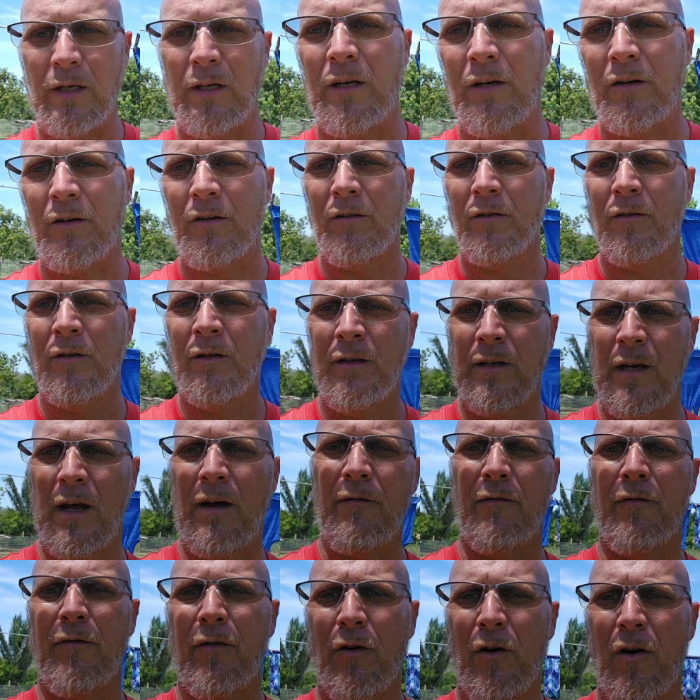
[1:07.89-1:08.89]

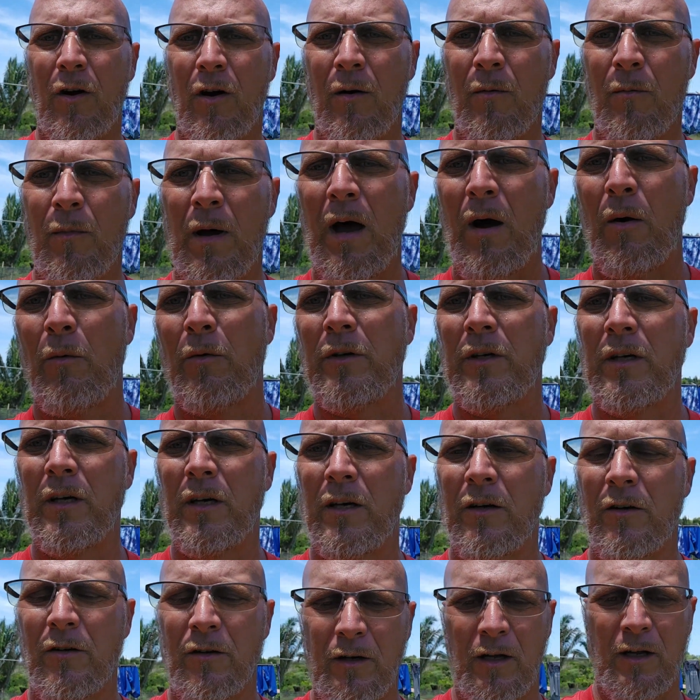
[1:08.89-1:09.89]
internet from, how we get
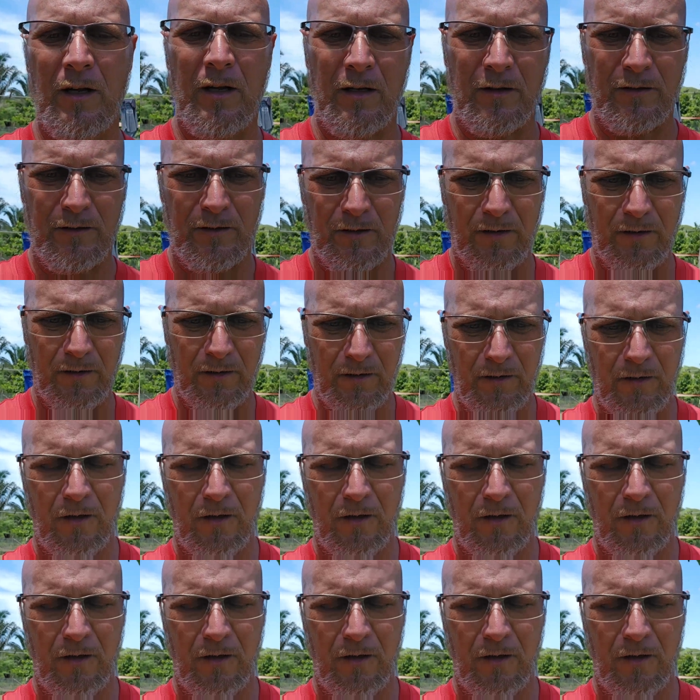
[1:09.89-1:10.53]
internet,